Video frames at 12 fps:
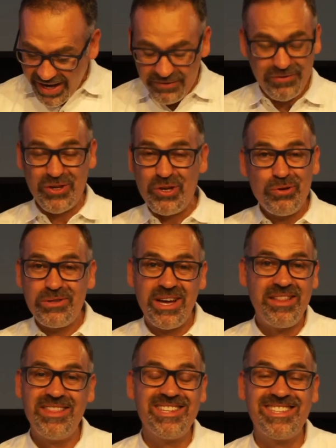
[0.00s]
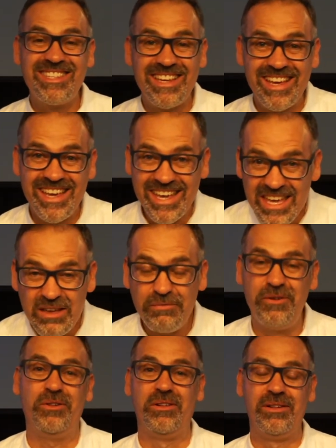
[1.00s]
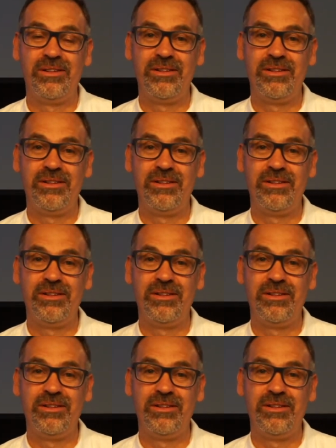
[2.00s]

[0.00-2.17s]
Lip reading: have you done this evil?